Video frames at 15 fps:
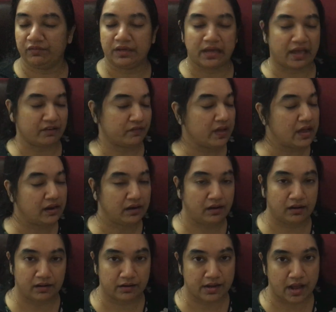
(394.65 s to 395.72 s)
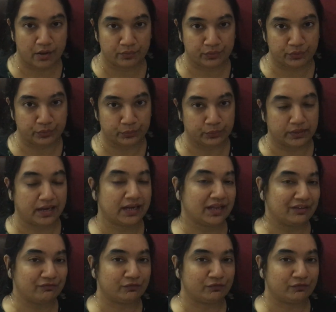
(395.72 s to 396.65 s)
We have learned how to do that.